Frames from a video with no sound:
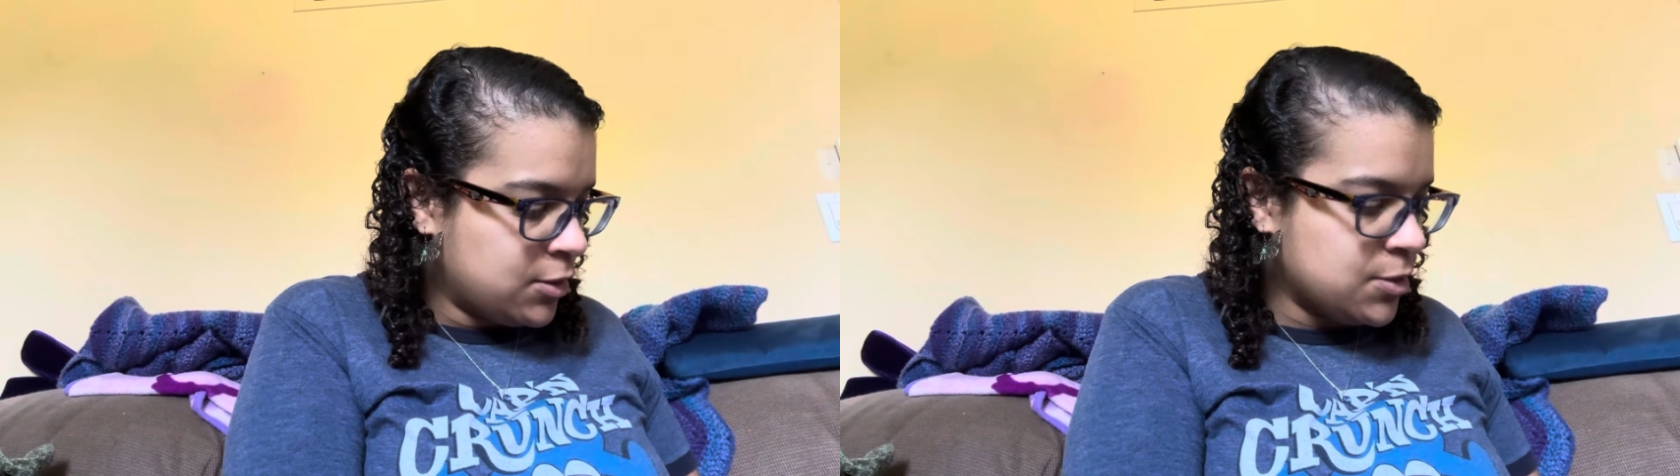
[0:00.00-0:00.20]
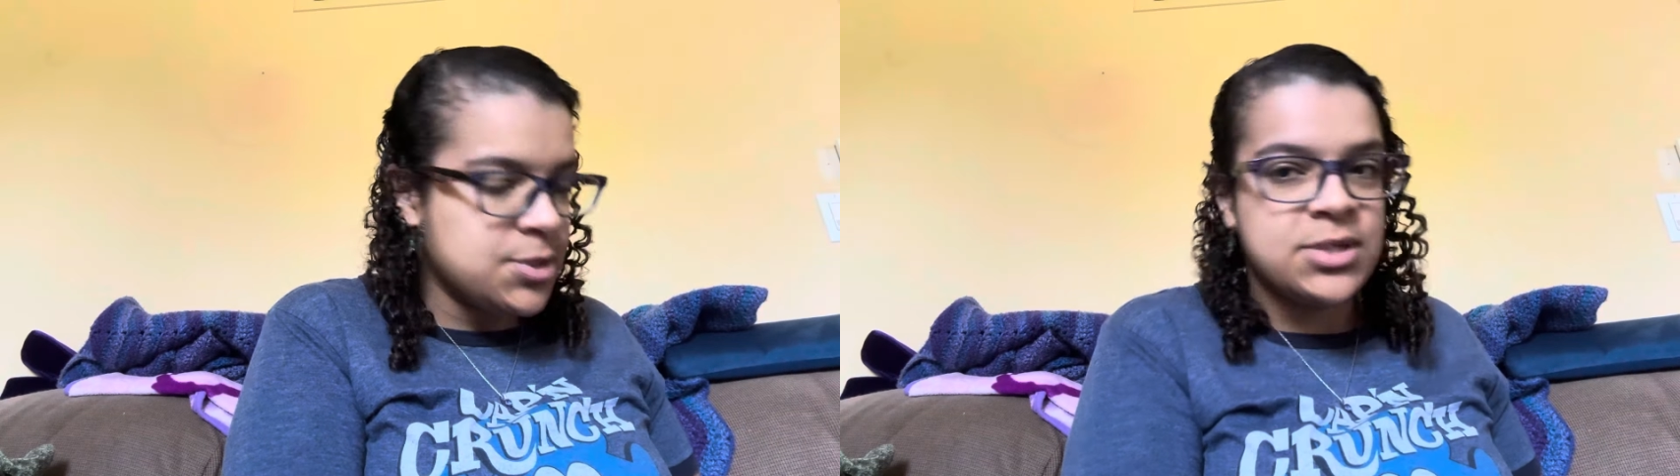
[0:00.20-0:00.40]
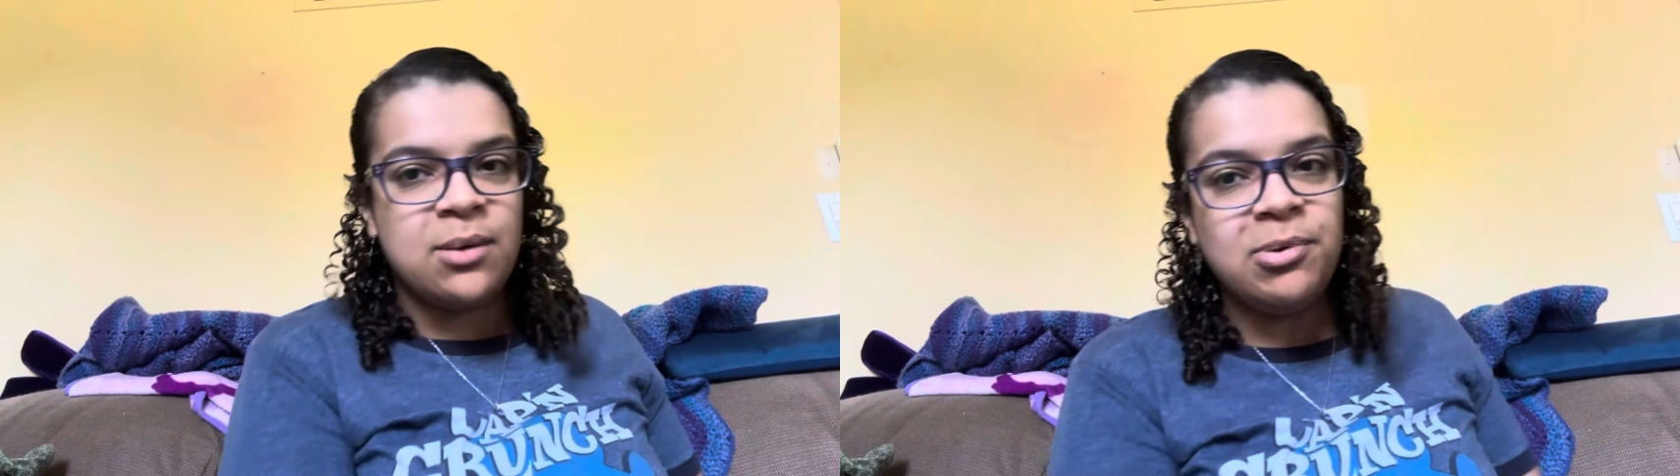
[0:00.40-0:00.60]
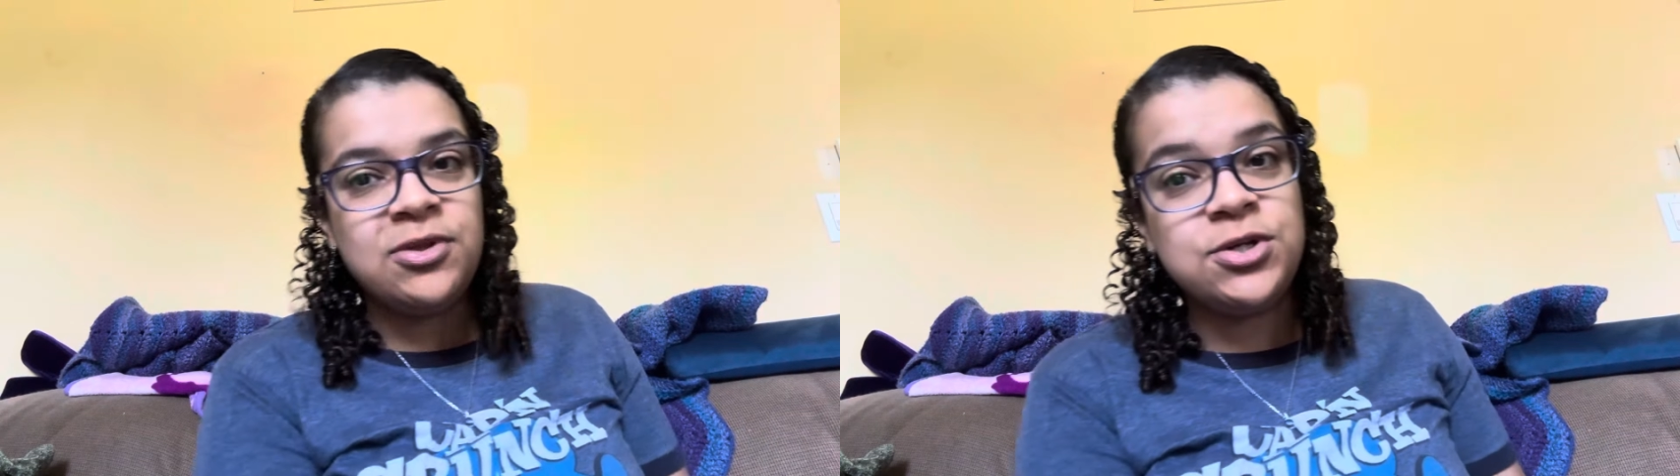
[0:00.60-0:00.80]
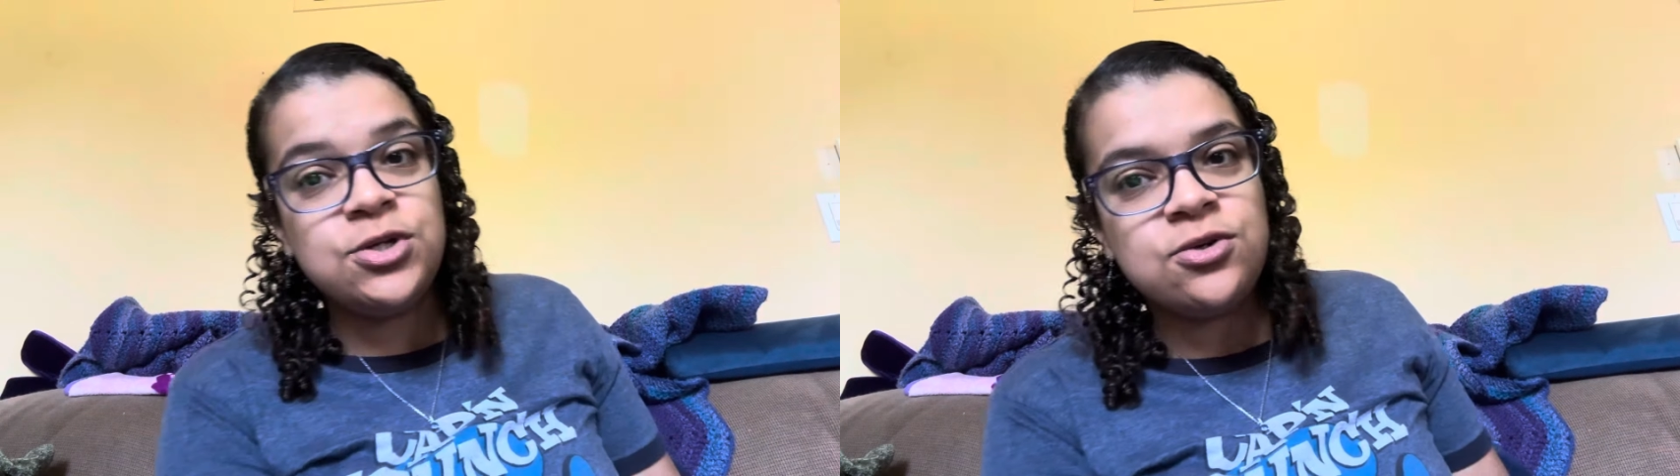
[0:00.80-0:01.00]
Let's see, I put the
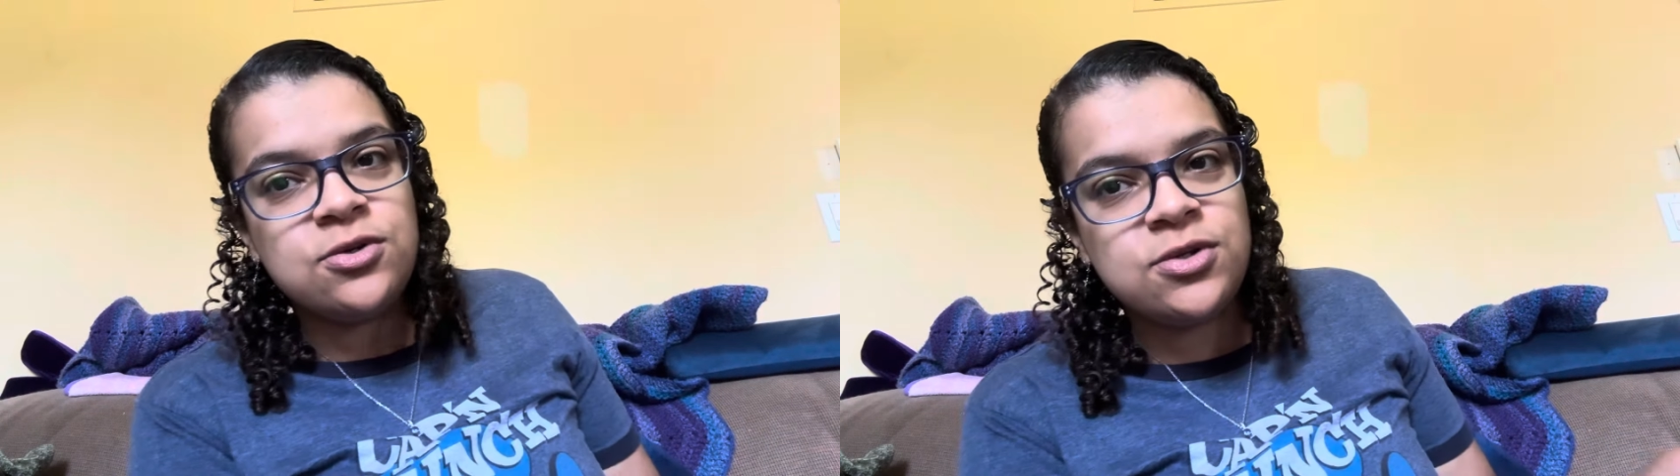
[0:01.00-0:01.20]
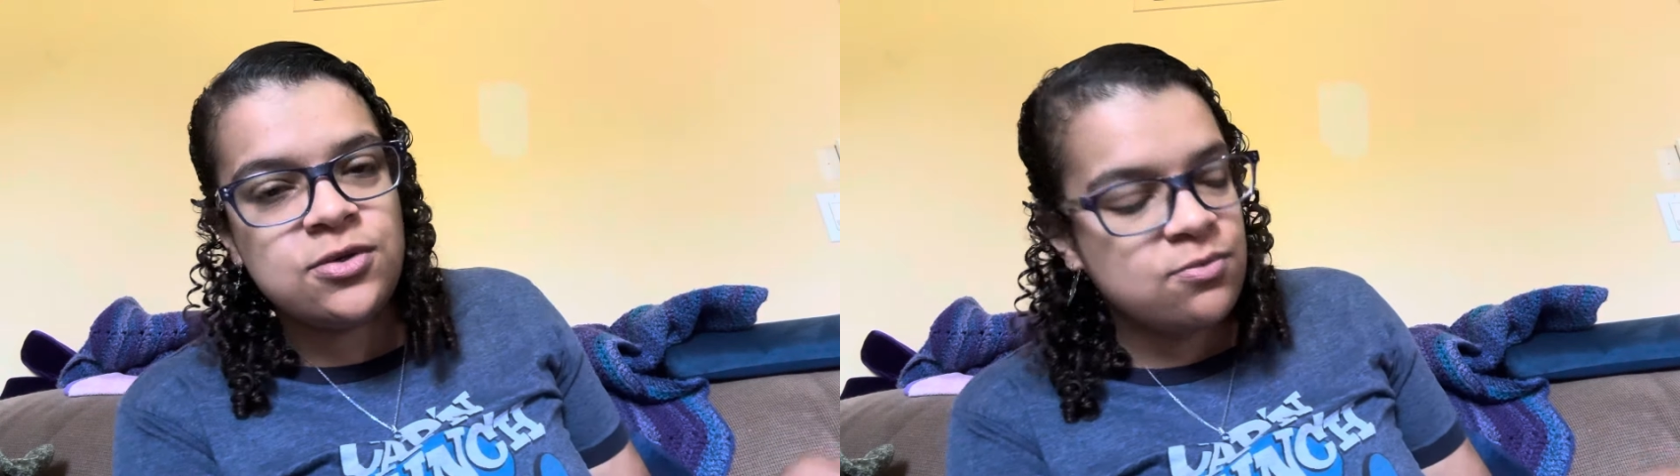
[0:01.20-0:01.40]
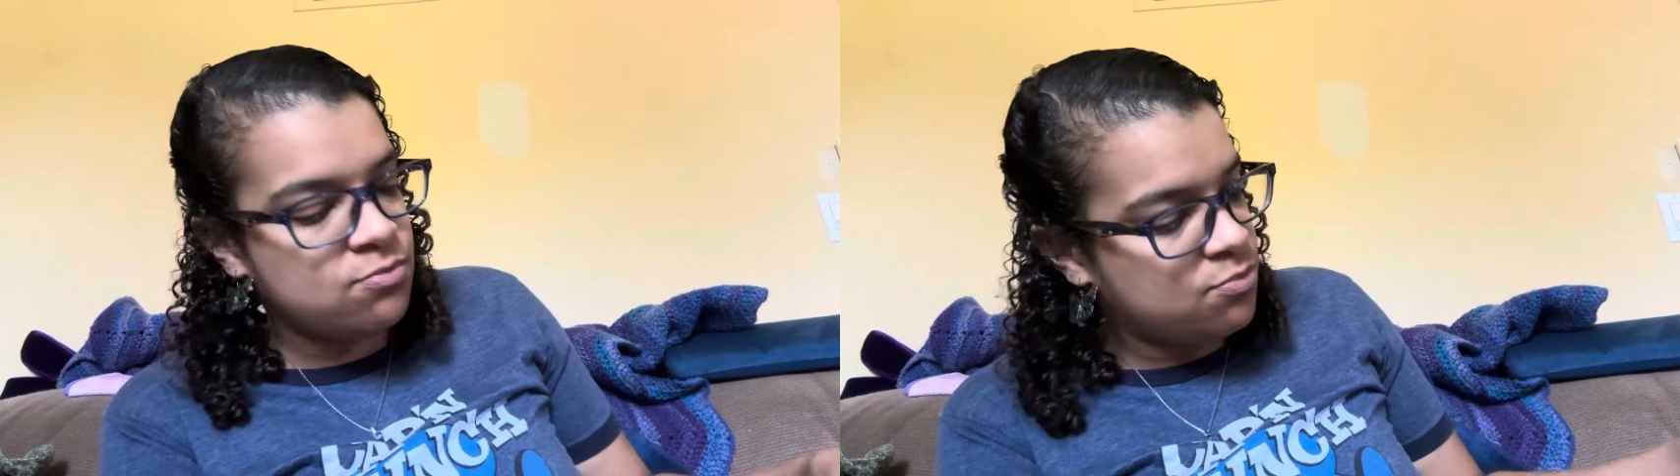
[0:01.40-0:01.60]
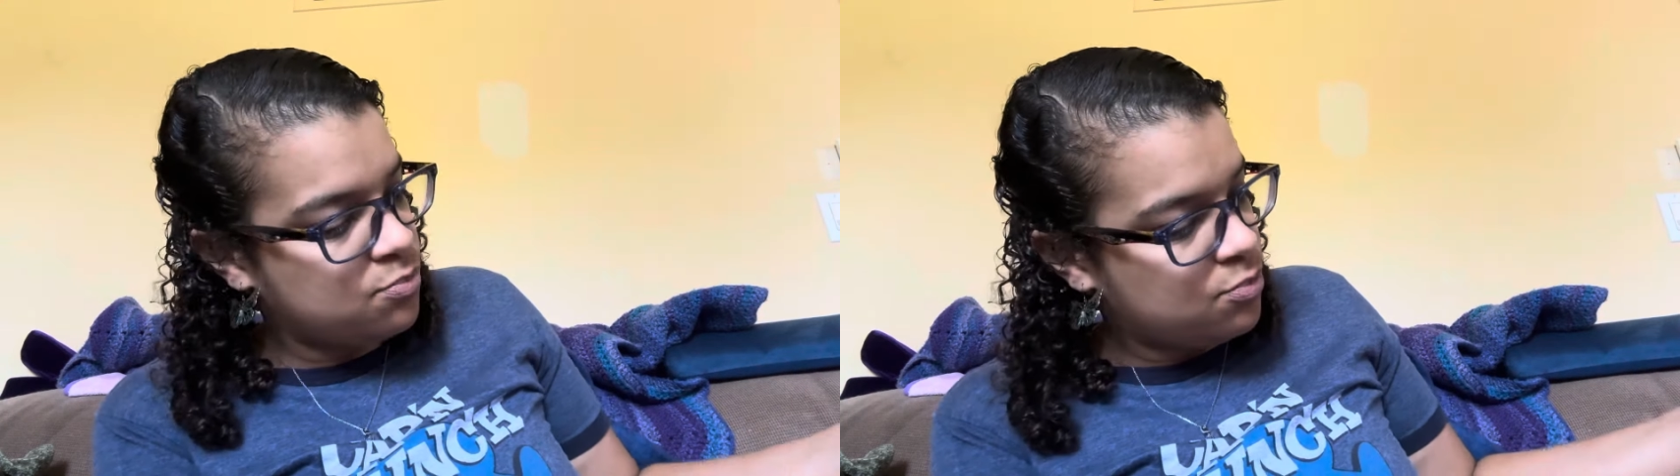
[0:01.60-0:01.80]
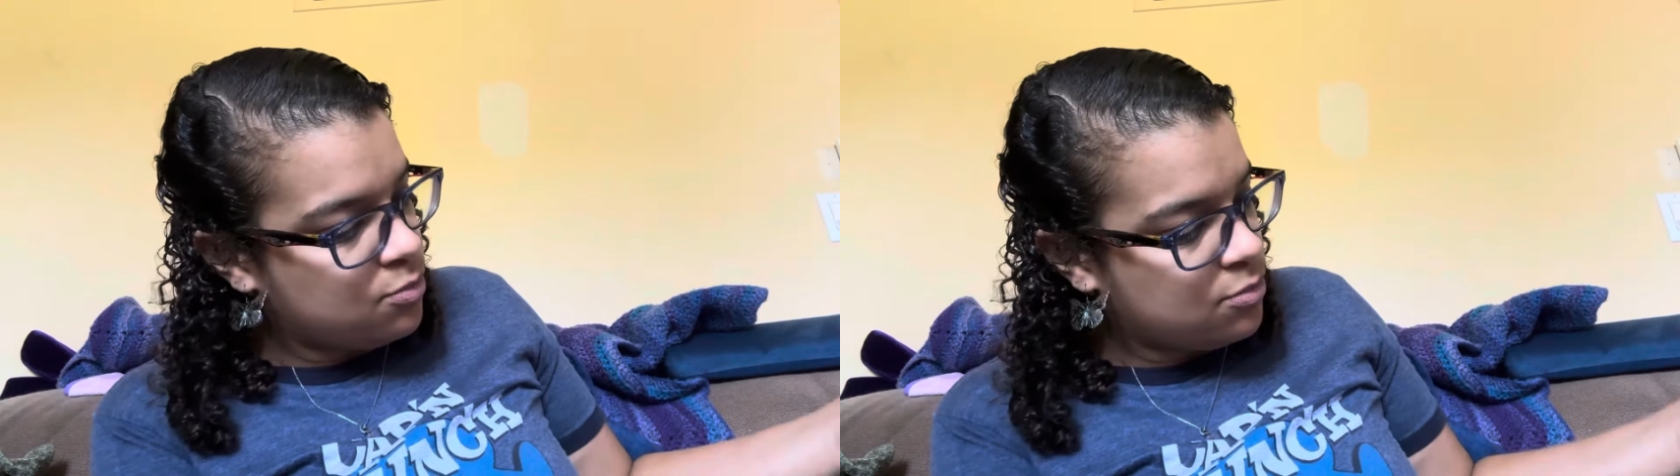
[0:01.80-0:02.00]
t-shirts in
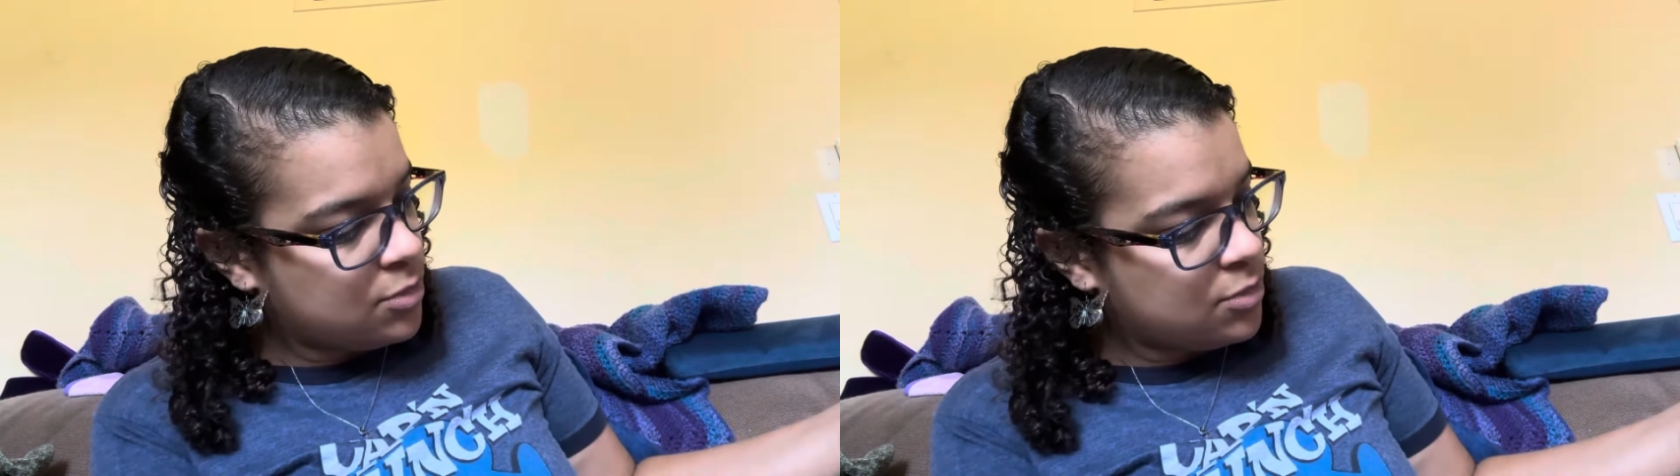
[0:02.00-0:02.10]
the...